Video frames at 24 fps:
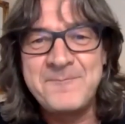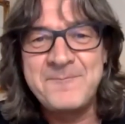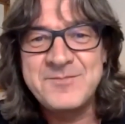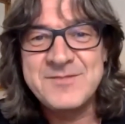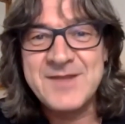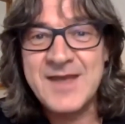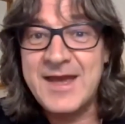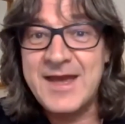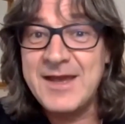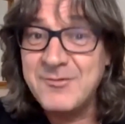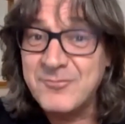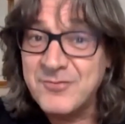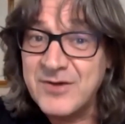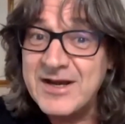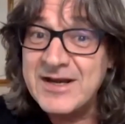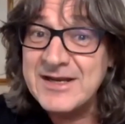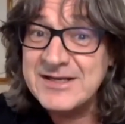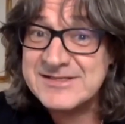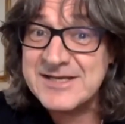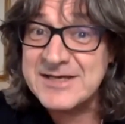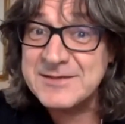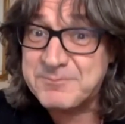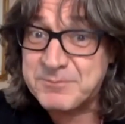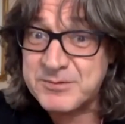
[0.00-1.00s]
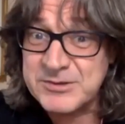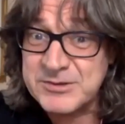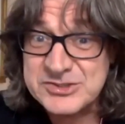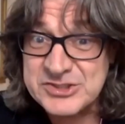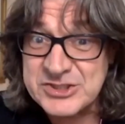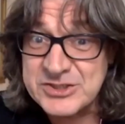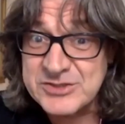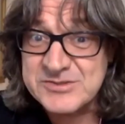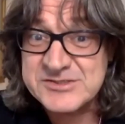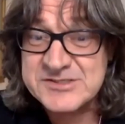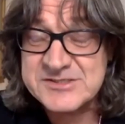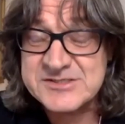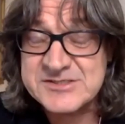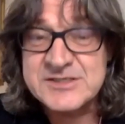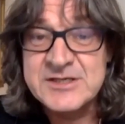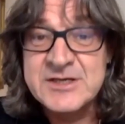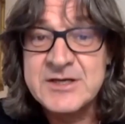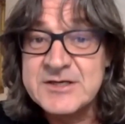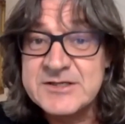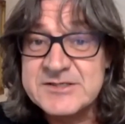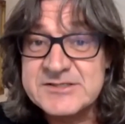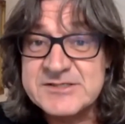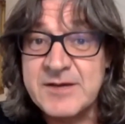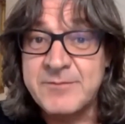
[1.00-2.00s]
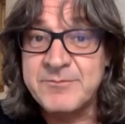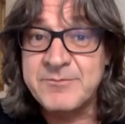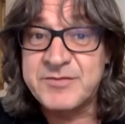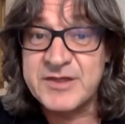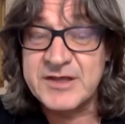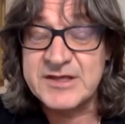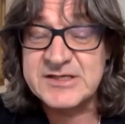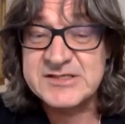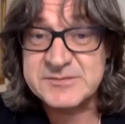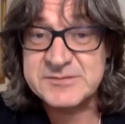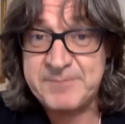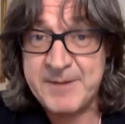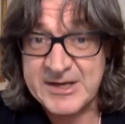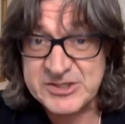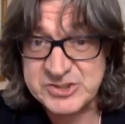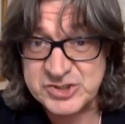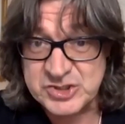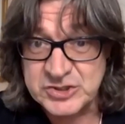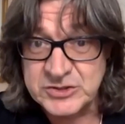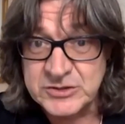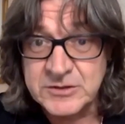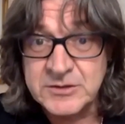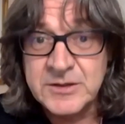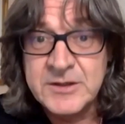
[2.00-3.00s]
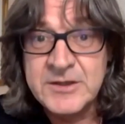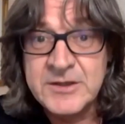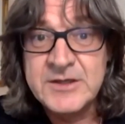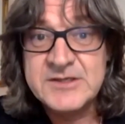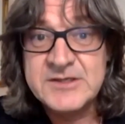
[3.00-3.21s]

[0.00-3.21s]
He really did produce something special,